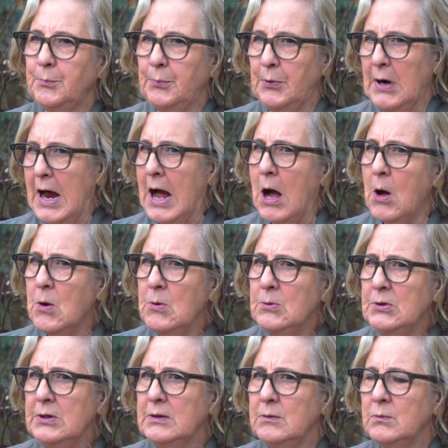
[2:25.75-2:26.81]

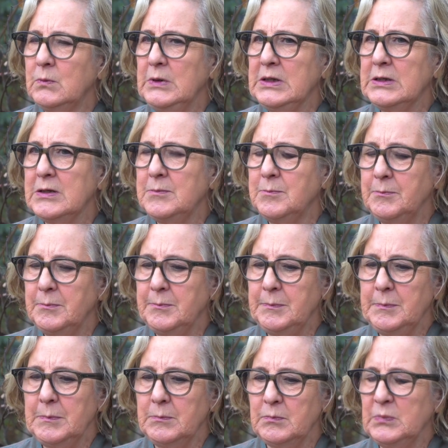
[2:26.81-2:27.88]
proud, we can
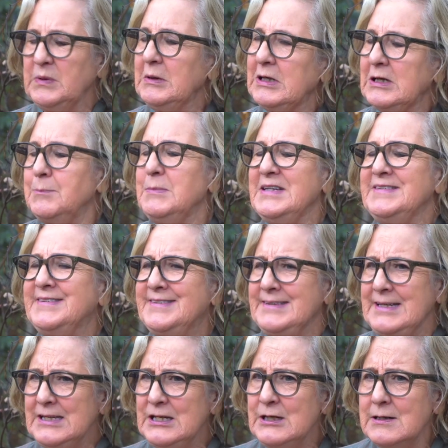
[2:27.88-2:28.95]
be
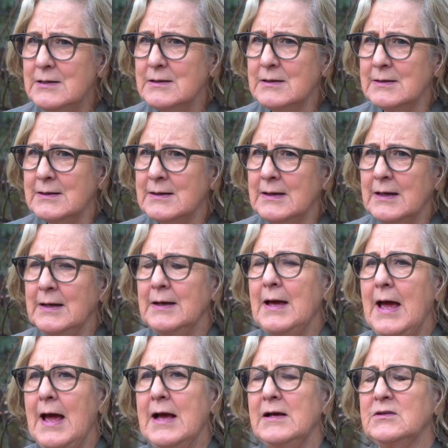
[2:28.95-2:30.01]
seen
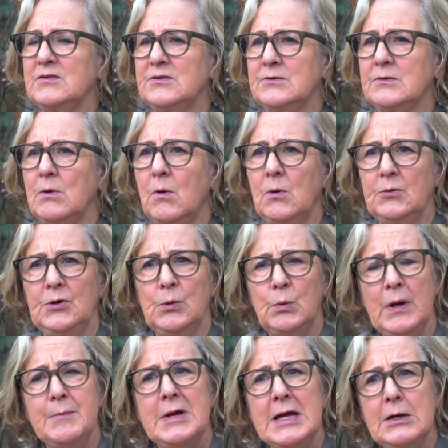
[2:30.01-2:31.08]
as older
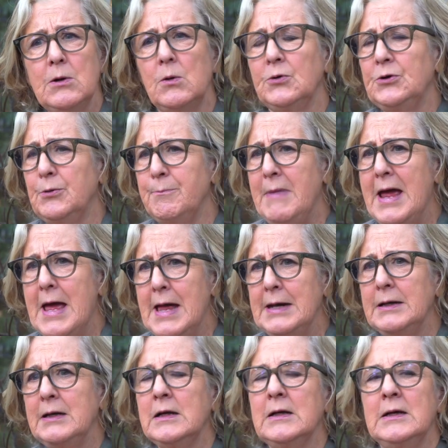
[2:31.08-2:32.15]
women, older men,